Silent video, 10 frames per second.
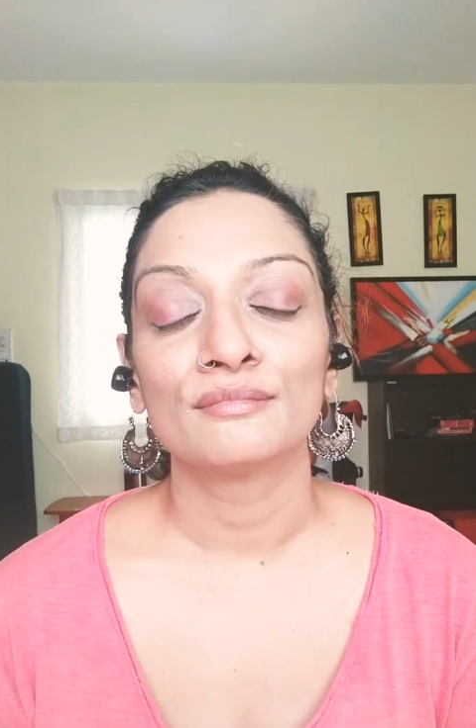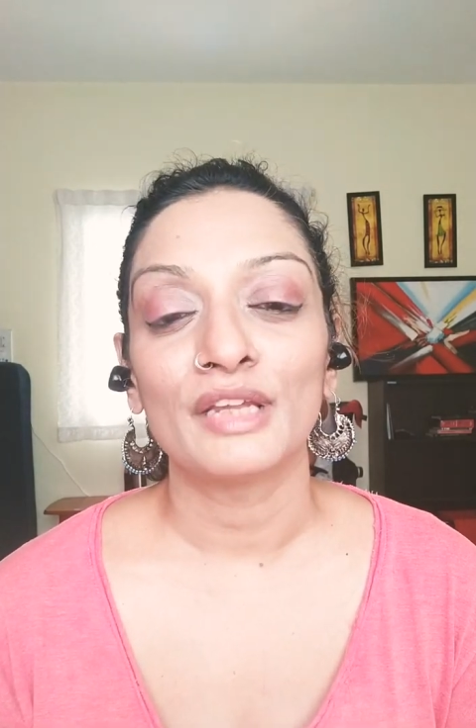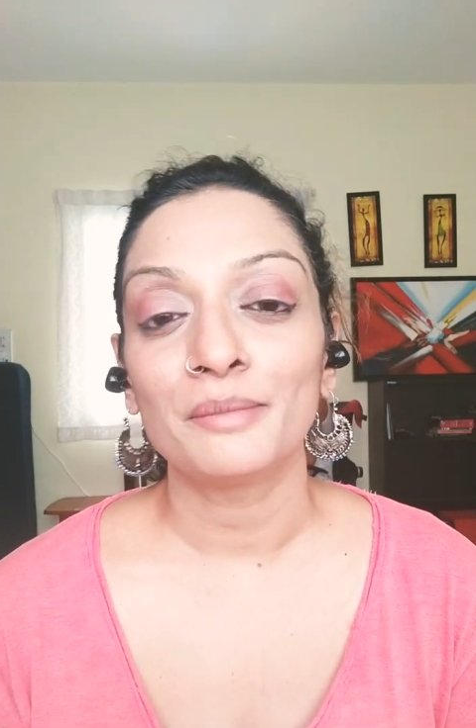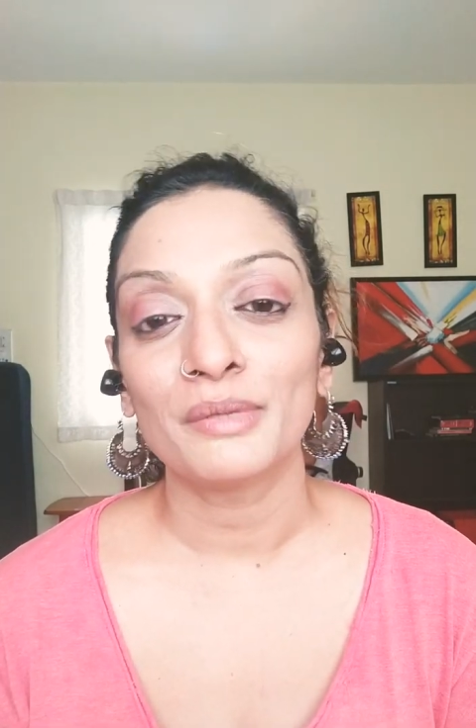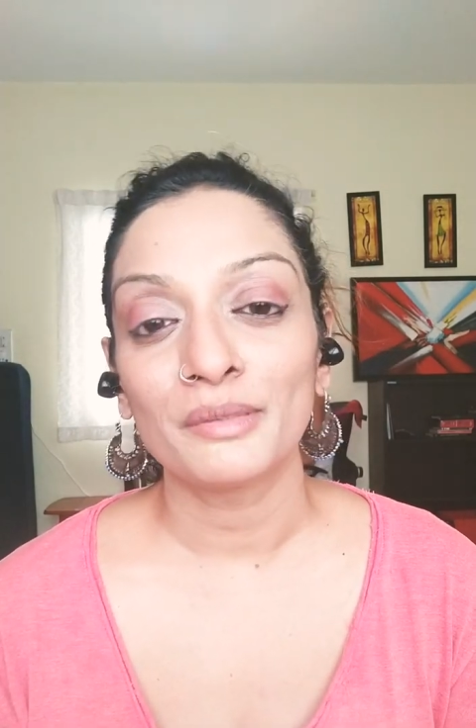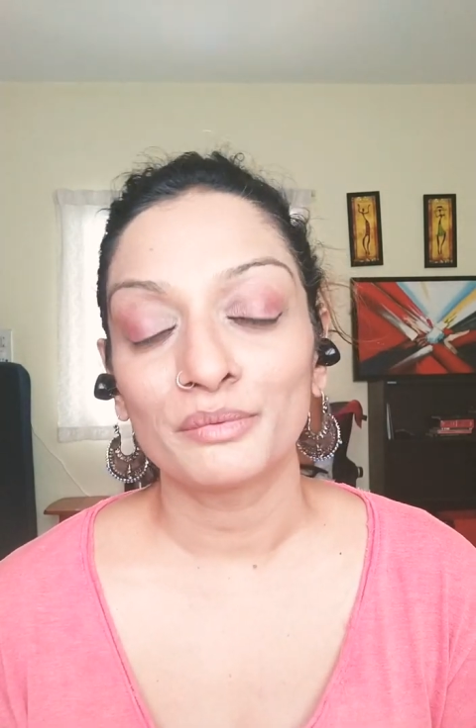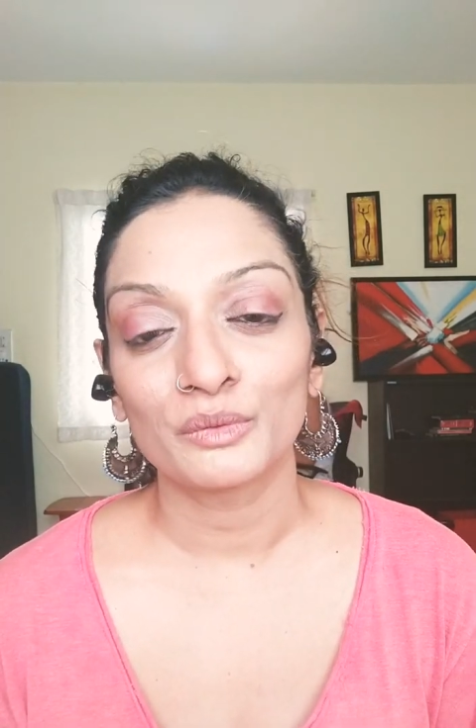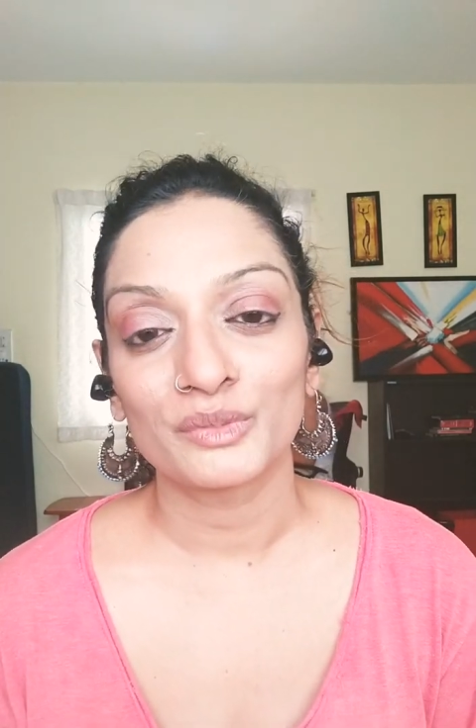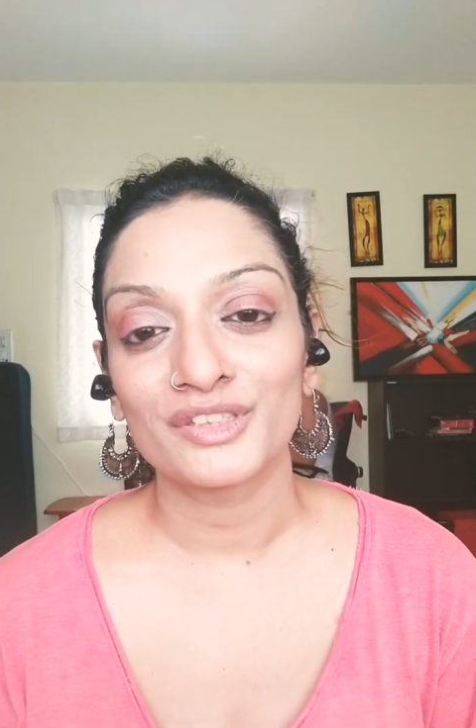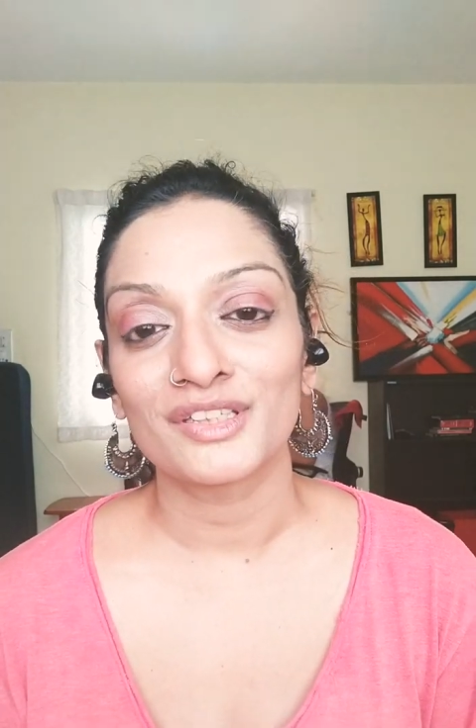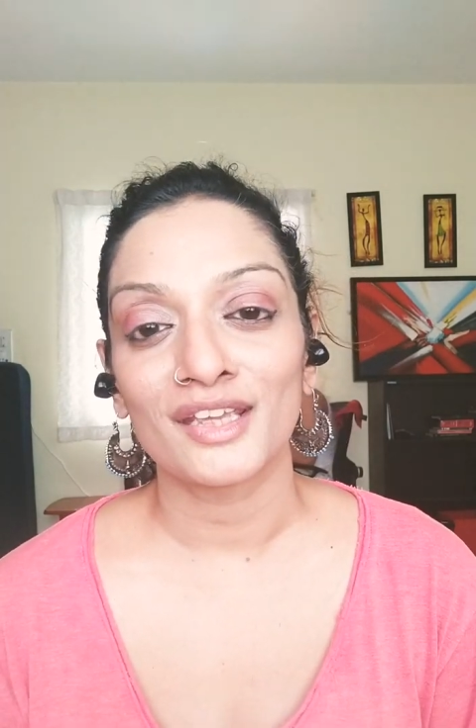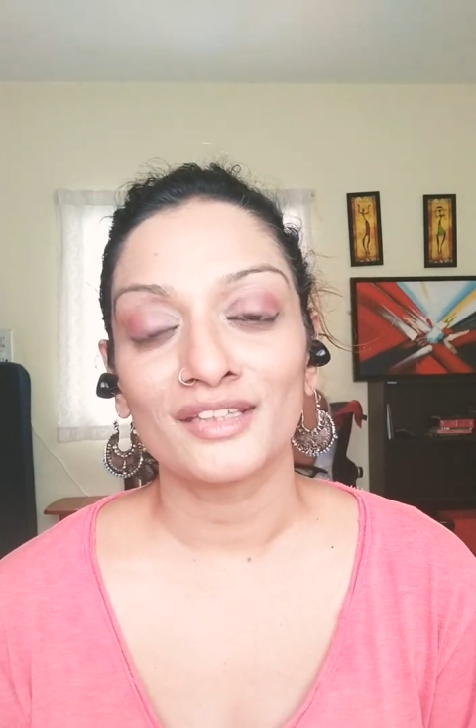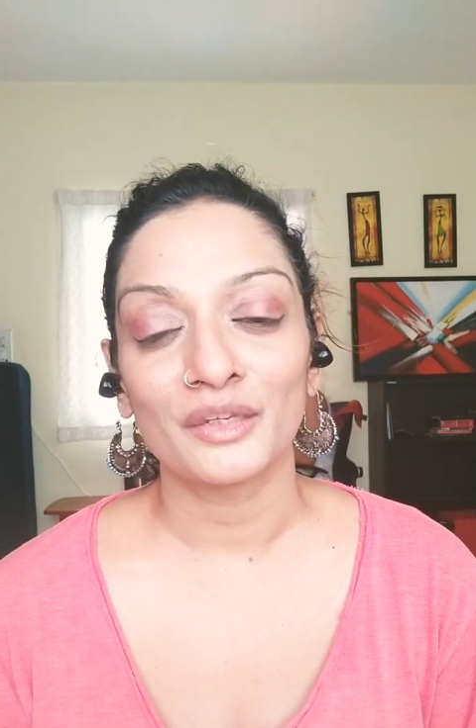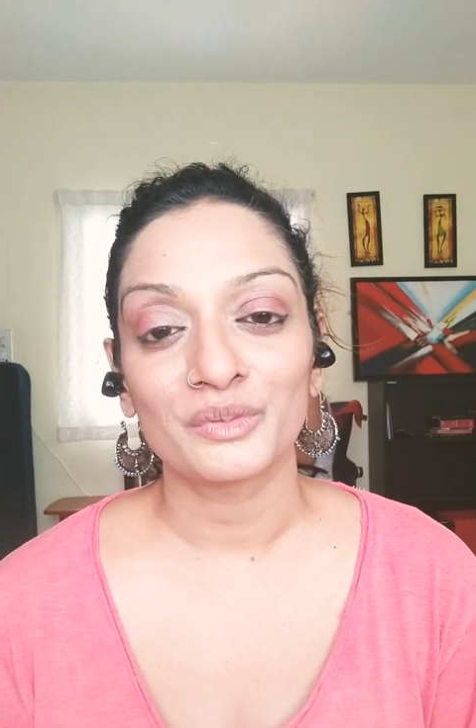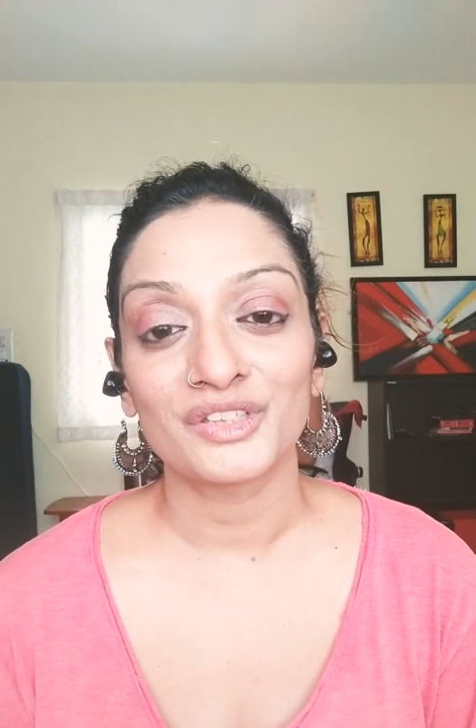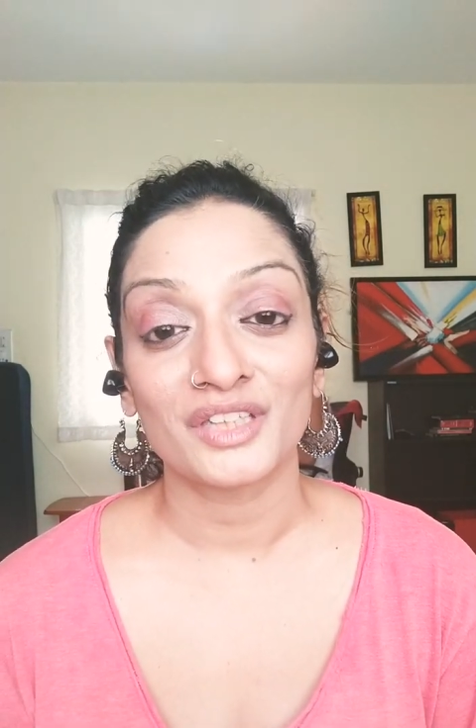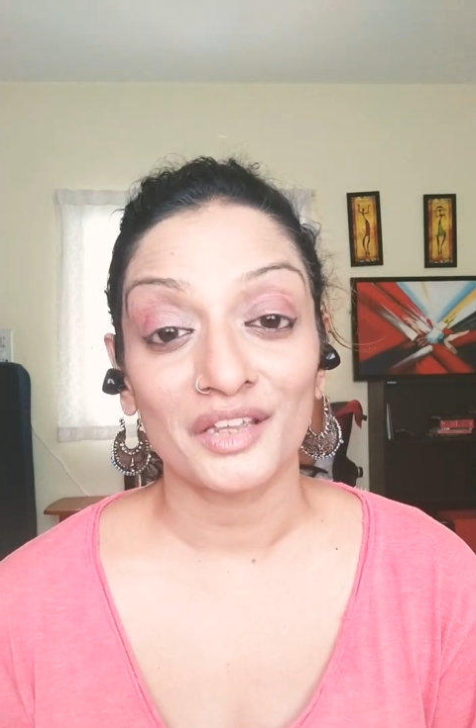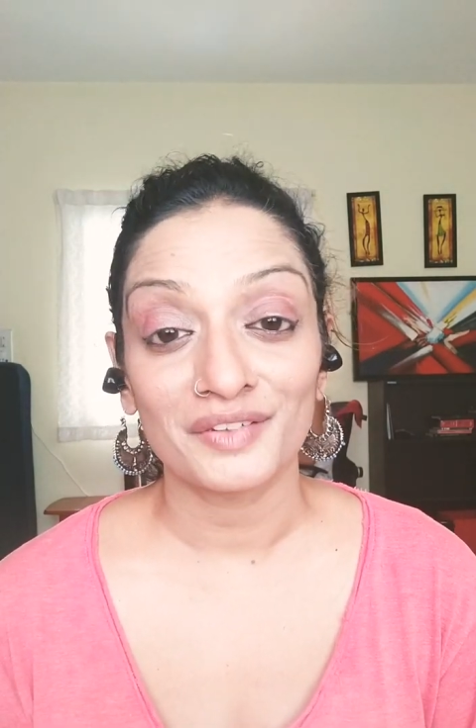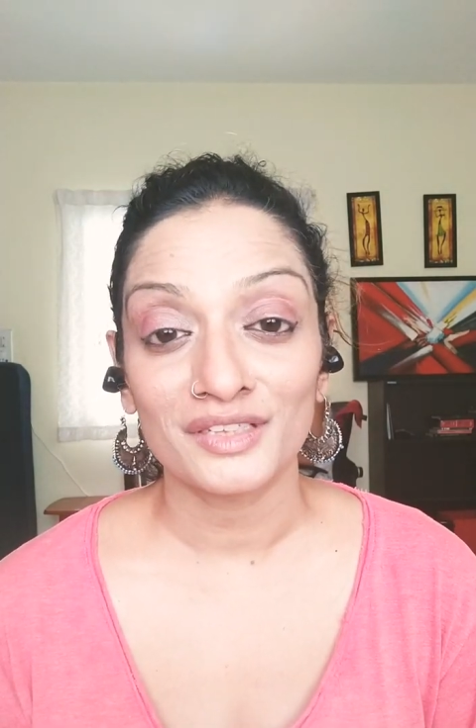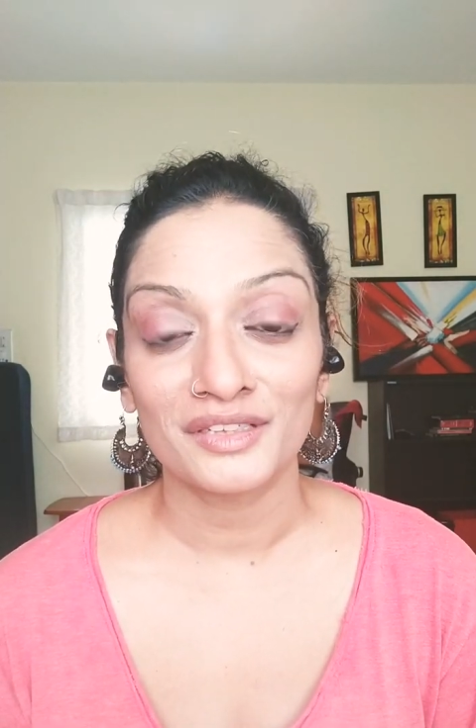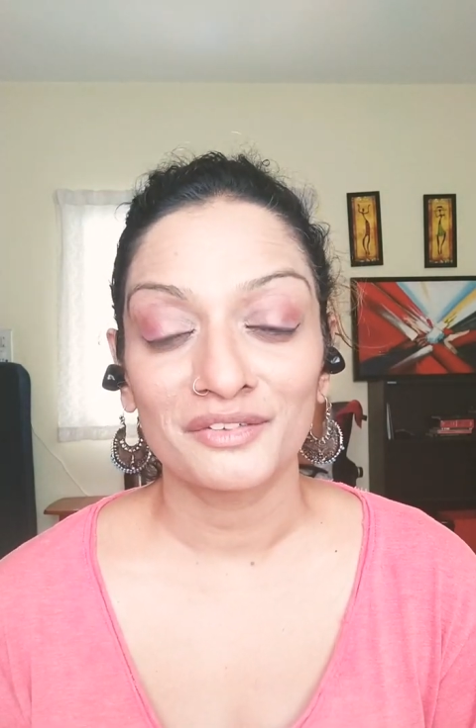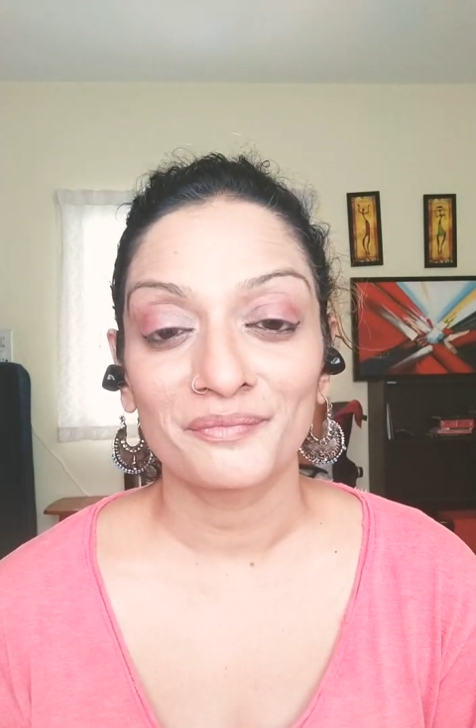many people would say they would save it.